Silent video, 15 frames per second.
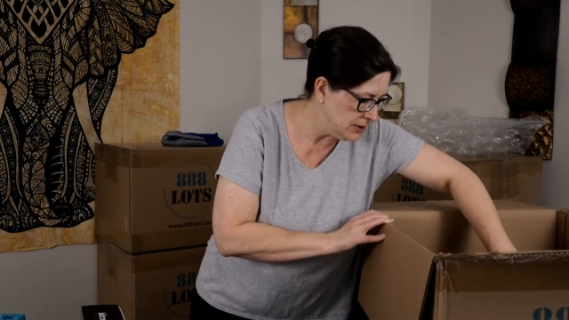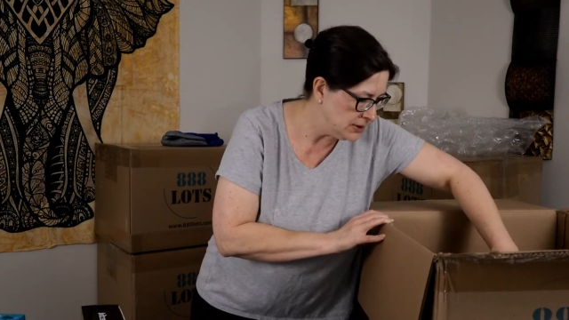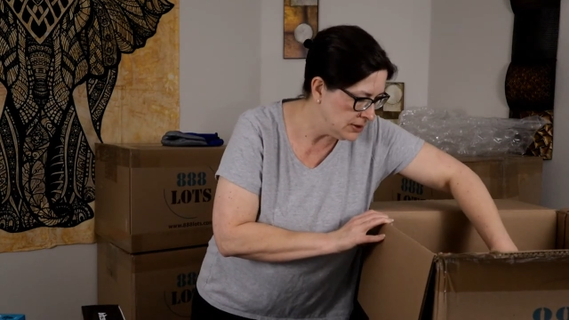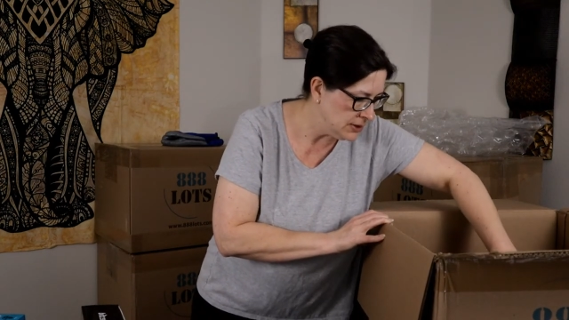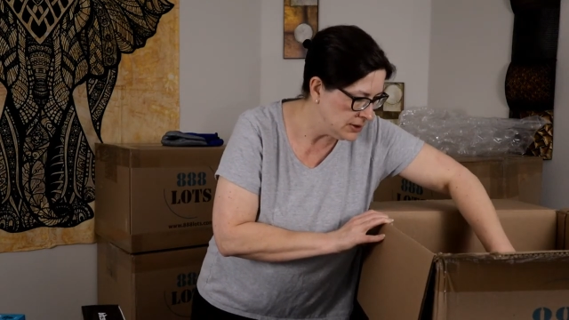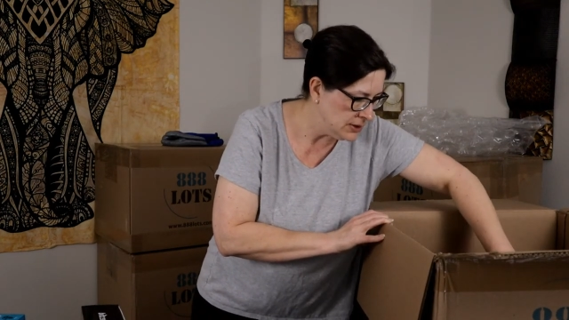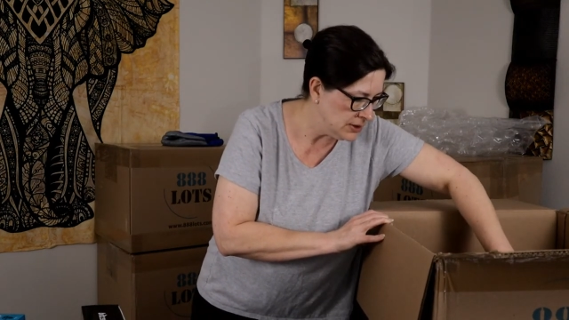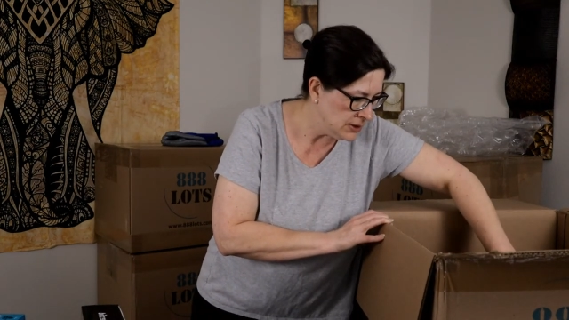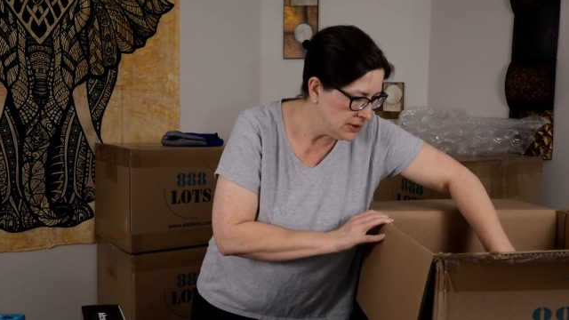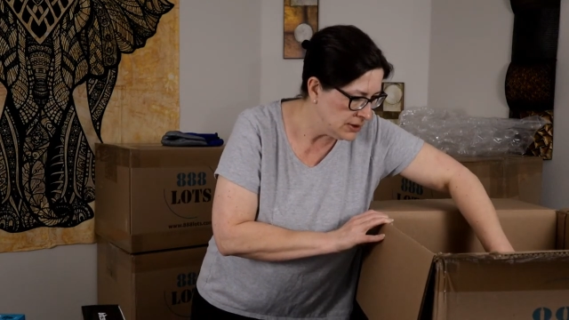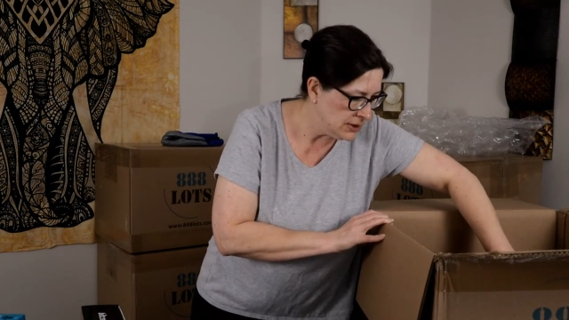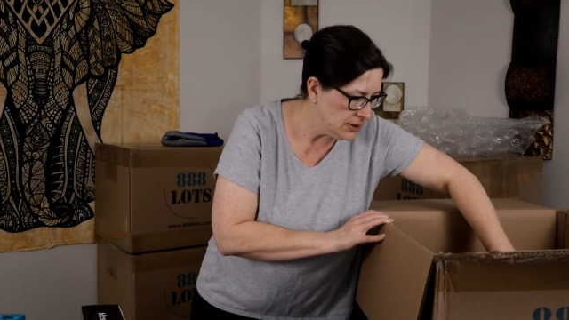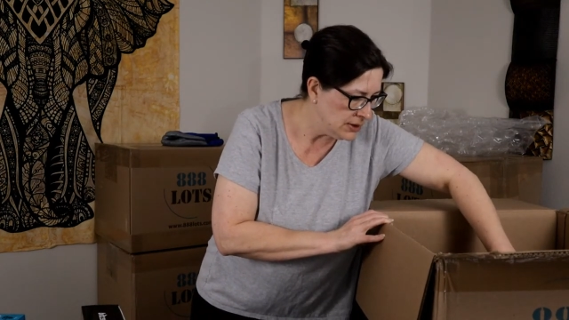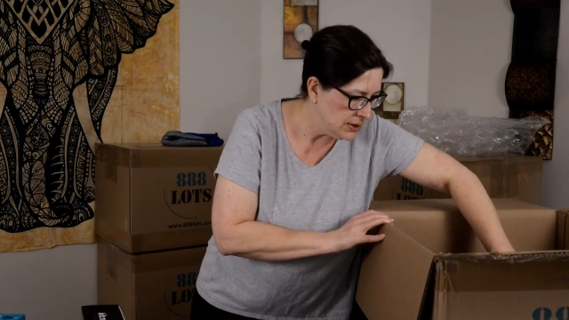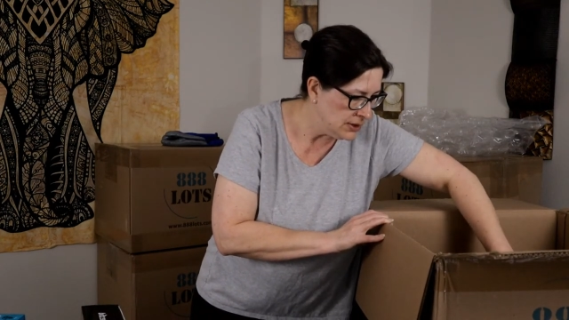
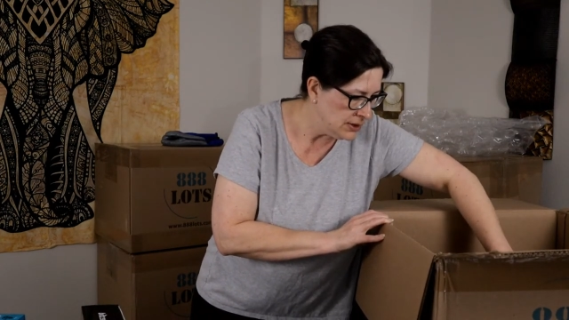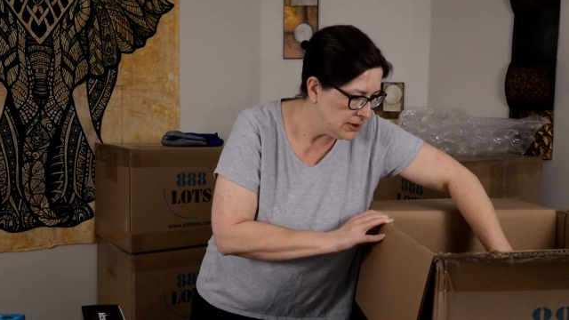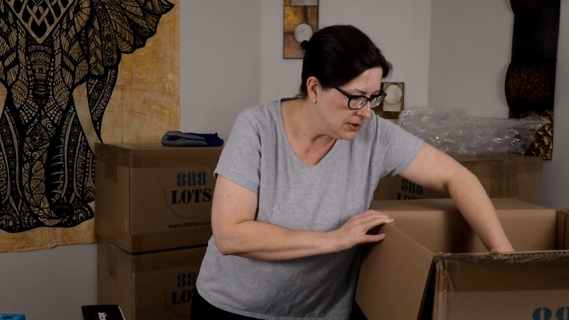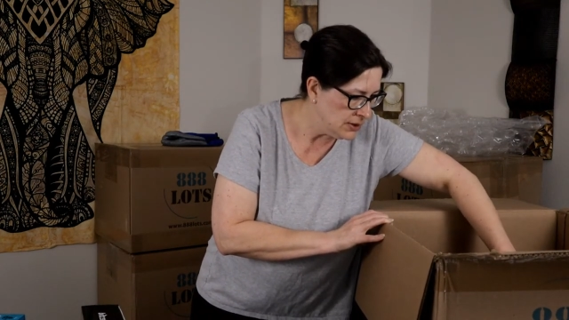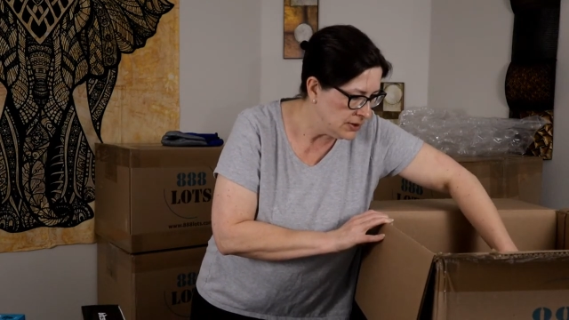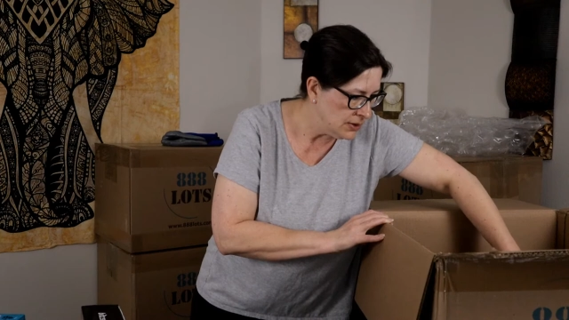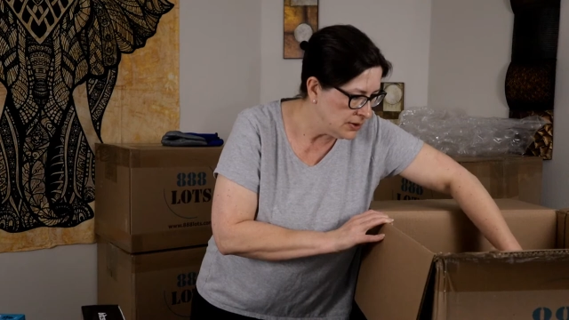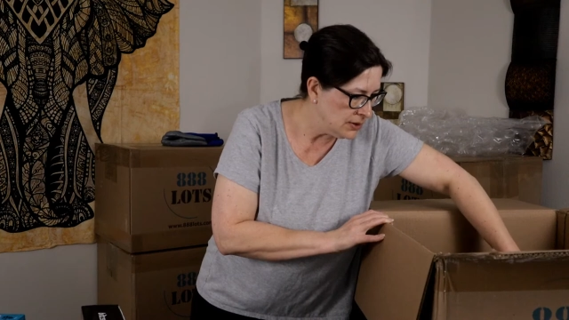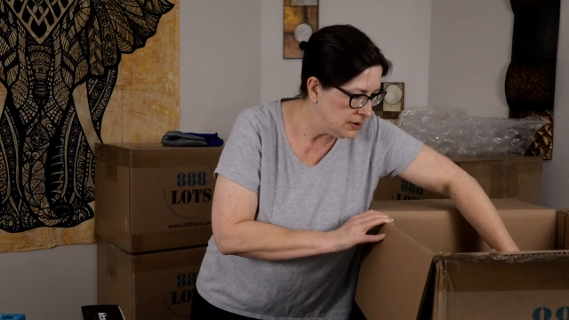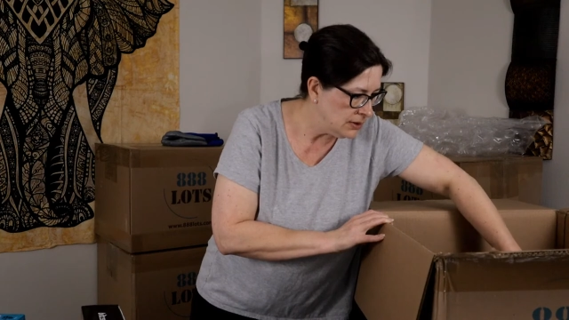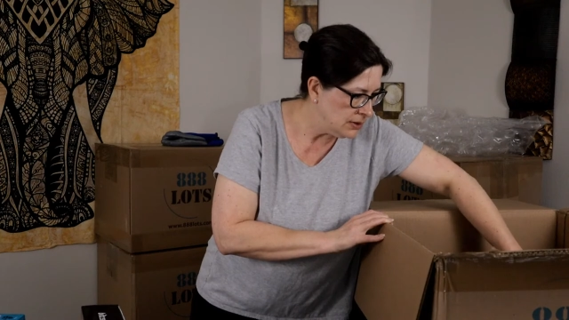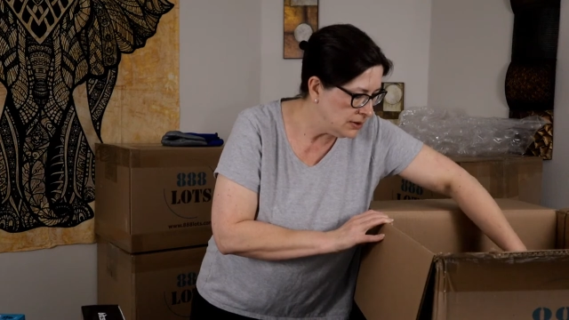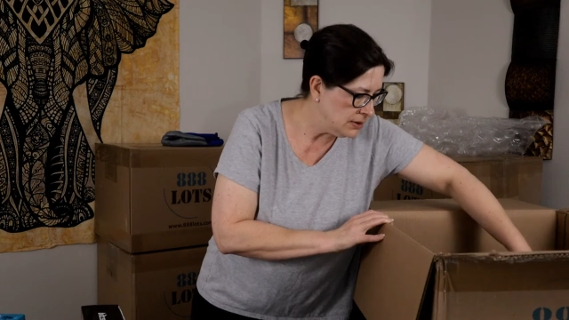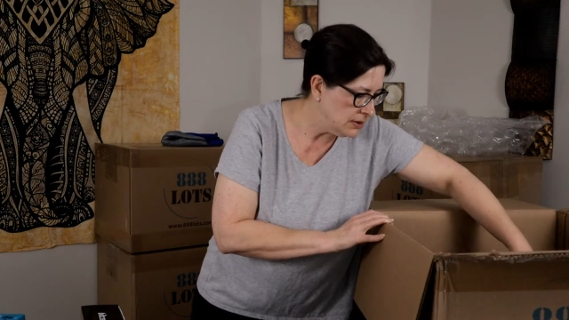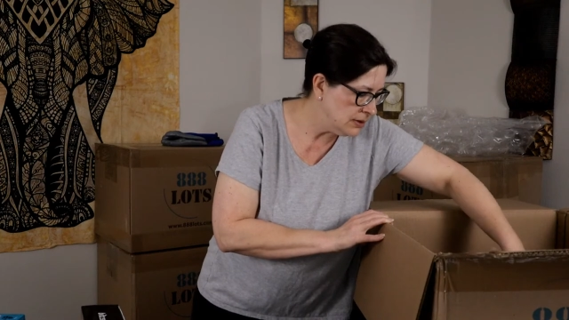
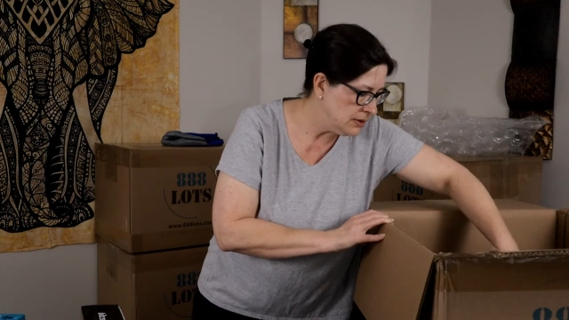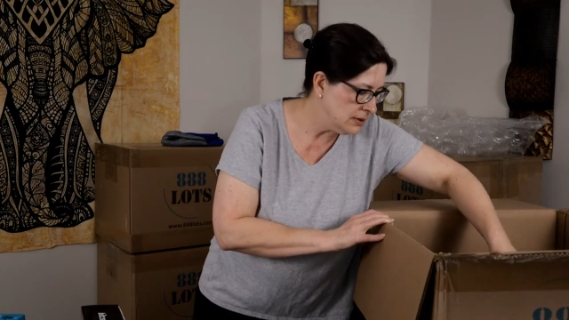Nobody speaks.